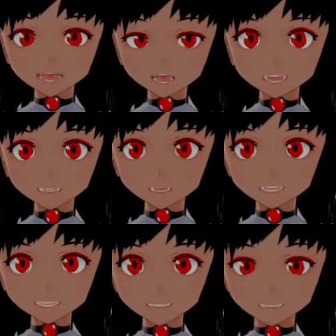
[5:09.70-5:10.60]
And
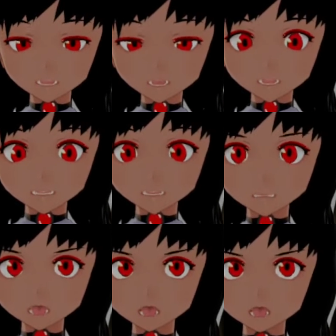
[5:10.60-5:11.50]
yes, this is
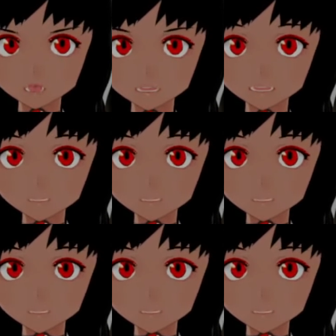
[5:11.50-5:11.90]
how I